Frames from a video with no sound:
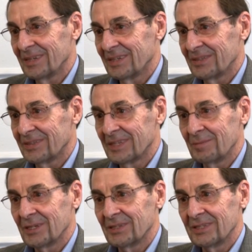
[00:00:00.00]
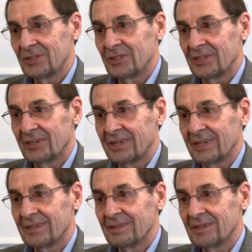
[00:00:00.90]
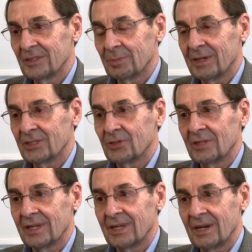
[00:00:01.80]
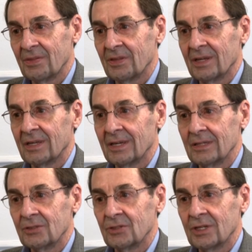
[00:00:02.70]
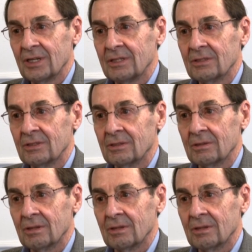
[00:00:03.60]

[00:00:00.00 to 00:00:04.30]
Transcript: Uh, chemical engineering especially, I think, has changed